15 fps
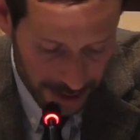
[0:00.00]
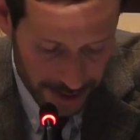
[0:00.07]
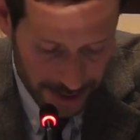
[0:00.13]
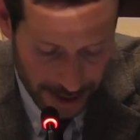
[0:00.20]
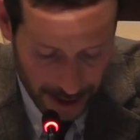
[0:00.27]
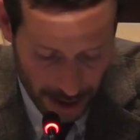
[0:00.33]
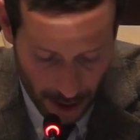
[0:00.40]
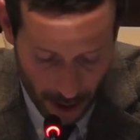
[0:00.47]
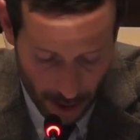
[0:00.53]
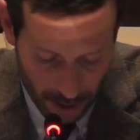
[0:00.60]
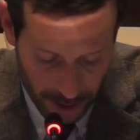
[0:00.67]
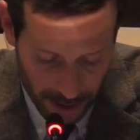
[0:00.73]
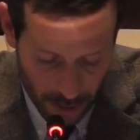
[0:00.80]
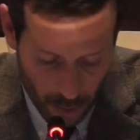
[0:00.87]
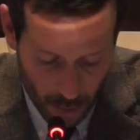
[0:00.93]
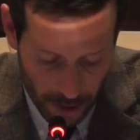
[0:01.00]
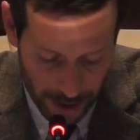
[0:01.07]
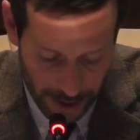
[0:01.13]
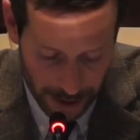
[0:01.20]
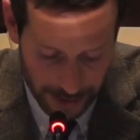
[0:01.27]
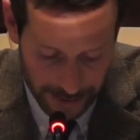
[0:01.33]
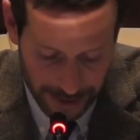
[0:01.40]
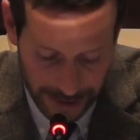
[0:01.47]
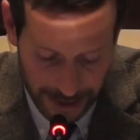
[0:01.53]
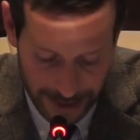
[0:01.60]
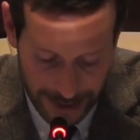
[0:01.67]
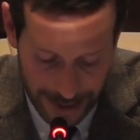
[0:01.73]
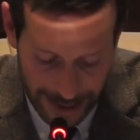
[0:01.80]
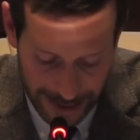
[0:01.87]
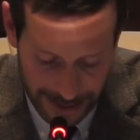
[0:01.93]
The only way they
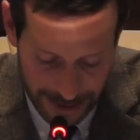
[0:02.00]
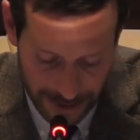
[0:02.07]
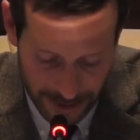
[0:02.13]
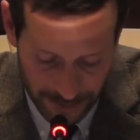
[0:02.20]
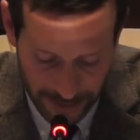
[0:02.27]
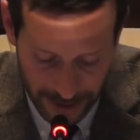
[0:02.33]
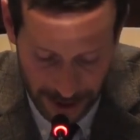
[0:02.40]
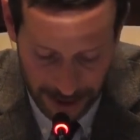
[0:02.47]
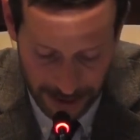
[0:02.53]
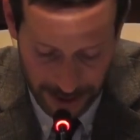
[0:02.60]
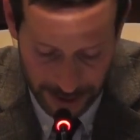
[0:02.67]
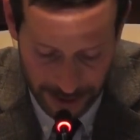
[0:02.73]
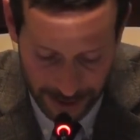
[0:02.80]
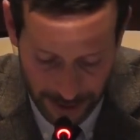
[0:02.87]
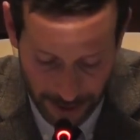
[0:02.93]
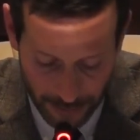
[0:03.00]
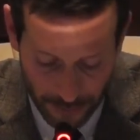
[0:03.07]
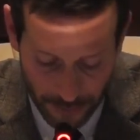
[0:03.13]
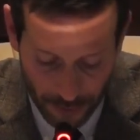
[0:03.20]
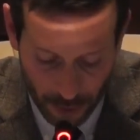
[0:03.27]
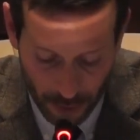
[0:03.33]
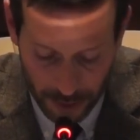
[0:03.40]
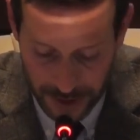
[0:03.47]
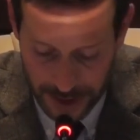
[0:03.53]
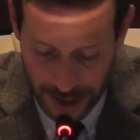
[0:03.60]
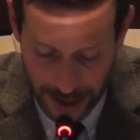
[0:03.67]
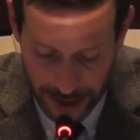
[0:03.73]
can activate their forced